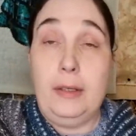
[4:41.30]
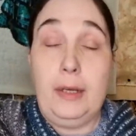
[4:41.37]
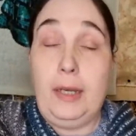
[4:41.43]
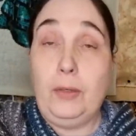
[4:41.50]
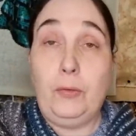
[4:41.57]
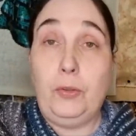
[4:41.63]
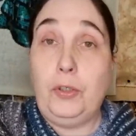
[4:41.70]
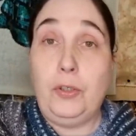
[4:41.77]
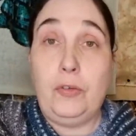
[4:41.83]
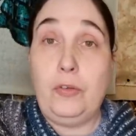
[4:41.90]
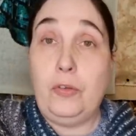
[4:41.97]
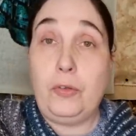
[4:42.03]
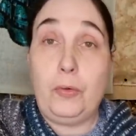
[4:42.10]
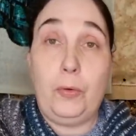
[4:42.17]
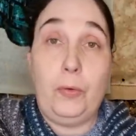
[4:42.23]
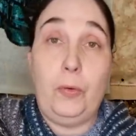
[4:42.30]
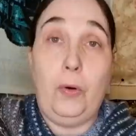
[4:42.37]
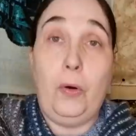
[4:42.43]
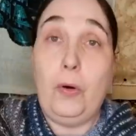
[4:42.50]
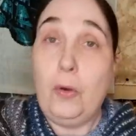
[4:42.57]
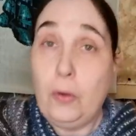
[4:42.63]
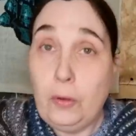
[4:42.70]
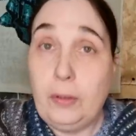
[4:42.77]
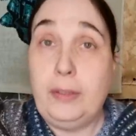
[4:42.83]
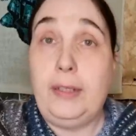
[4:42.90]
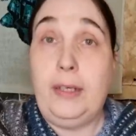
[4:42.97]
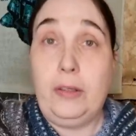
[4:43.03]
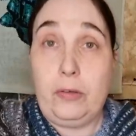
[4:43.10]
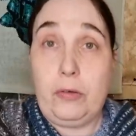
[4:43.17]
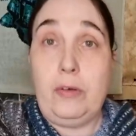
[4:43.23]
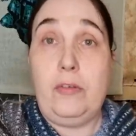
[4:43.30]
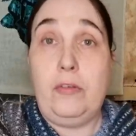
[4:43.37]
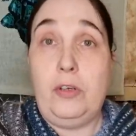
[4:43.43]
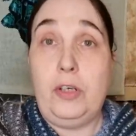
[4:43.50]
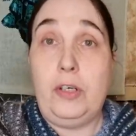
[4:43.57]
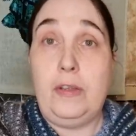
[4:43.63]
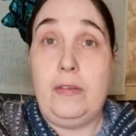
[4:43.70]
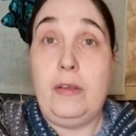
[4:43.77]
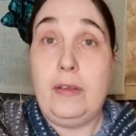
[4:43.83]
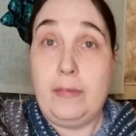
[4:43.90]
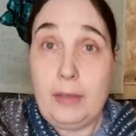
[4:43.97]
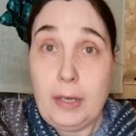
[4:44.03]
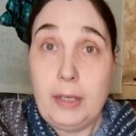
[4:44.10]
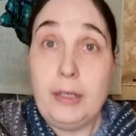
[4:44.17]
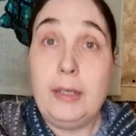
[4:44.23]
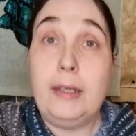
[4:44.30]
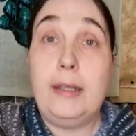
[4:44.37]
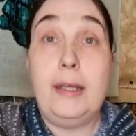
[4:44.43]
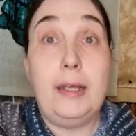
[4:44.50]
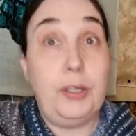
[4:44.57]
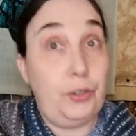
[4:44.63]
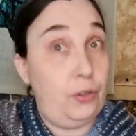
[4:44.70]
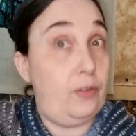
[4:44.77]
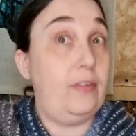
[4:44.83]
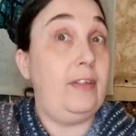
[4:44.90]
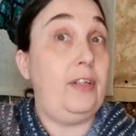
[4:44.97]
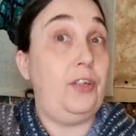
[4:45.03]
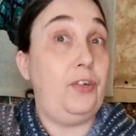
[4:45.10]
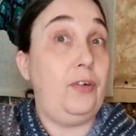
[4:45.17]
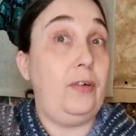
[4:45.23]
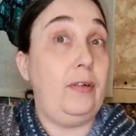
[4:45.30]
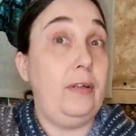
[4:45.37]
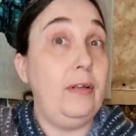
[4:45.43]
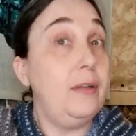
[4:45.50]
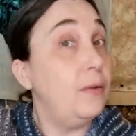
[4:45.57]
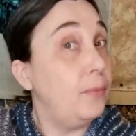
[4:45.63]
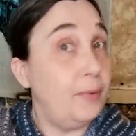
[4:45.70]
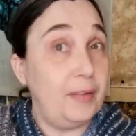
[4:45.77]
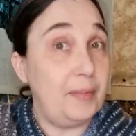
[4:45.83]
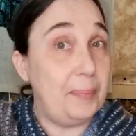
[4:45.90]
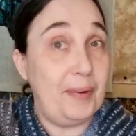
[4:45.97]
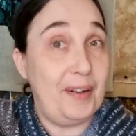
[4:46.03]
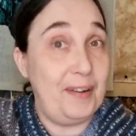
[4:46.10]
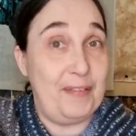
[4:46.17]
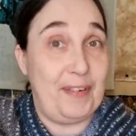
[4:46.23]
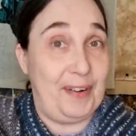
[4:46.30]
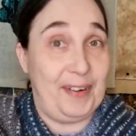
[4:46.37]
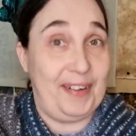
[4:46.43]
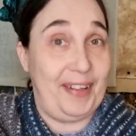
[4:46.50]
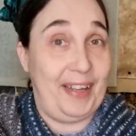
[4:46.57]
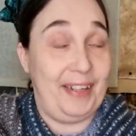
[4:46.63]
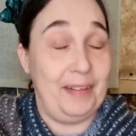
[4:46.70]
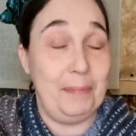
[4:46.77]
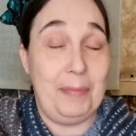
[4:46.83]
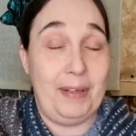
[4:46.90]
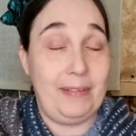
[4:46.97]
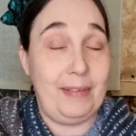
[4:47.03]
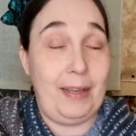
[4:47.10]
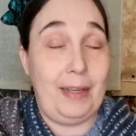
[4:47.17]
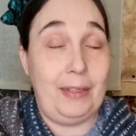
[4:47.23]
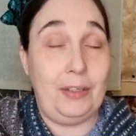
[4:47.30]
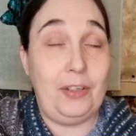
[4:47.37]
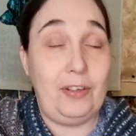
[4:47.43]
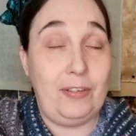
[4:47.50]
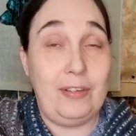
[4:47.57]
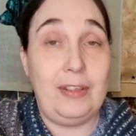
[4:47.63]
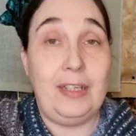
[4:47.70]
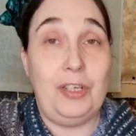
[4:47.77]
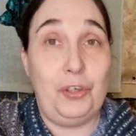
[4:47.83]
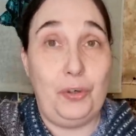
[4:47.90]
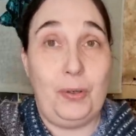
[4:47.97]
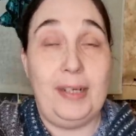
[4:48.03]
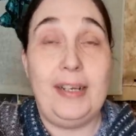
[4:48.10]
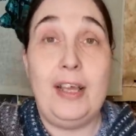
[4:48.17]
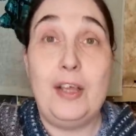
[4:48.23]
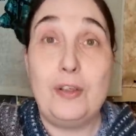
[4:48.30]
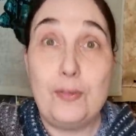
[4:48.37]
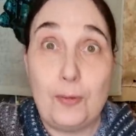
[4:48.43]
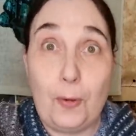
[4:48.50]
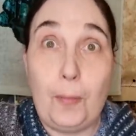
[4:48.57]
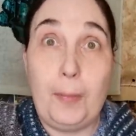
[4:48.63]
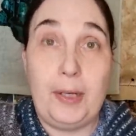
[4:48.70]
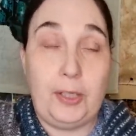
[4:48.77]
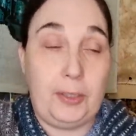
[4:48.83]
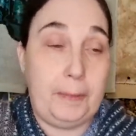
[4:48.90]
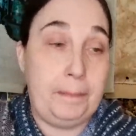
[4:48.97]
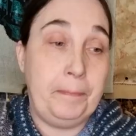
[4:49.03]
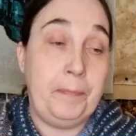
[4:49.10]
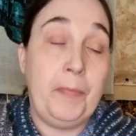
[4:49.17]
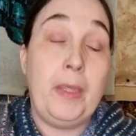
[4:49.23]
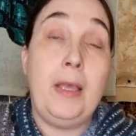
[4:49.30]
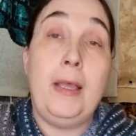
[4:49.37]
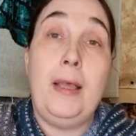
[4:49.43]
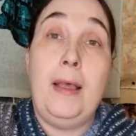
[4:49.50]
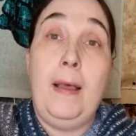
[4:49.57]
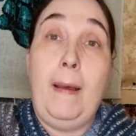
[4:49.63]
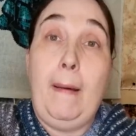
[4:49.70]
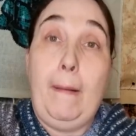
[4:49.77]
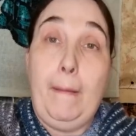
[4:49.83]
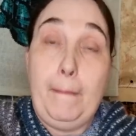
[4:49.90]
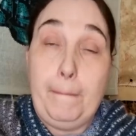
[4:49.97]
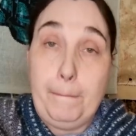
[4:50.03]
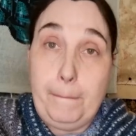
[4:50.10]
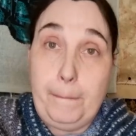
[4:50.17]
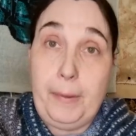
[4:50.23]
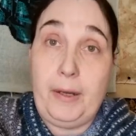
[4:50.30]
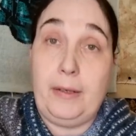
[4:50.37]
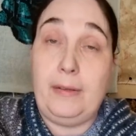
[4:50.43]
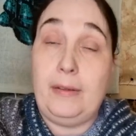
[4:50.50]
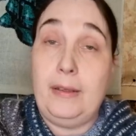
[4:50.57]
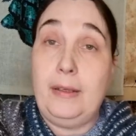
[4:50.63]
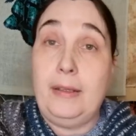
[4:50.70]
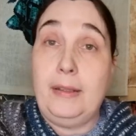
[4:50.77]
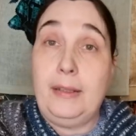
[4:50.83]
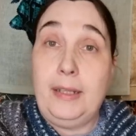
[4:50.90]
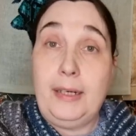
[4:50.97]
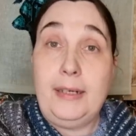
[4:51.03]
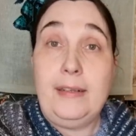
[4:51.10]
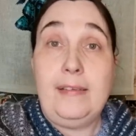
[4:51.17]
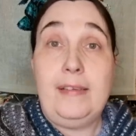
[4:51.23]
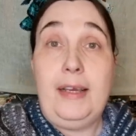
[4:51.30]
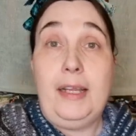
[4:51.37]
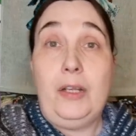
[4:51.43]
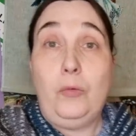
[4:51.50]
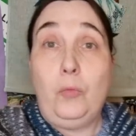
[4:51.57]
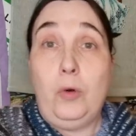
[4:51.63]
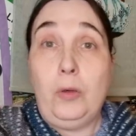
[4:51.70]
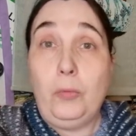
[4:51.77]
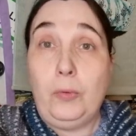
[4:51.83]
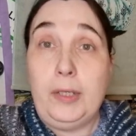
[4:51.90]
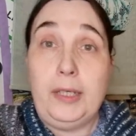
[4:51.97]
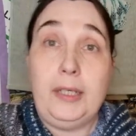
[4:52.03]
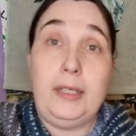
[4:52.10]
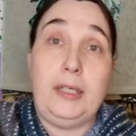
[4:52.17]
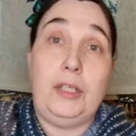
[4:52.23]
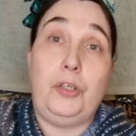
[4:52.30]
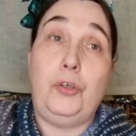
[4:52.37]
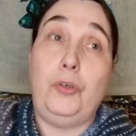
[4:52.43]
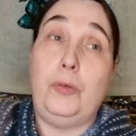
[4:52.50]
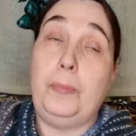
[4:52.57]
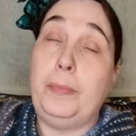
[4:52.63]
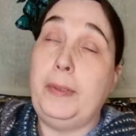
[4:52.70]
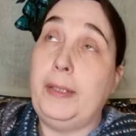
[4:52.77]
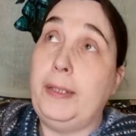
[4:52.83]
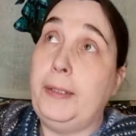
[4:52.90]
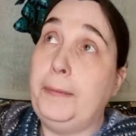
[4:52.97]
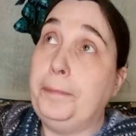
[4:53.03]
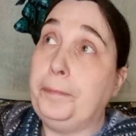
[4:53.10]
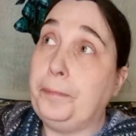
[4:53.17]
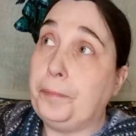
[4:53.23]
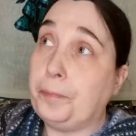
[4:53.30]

I could just throw all the other cross stitches aside and just stitch on Once Upon a Fairy Tale because I just enjoyed so much. But then I decided one week it should be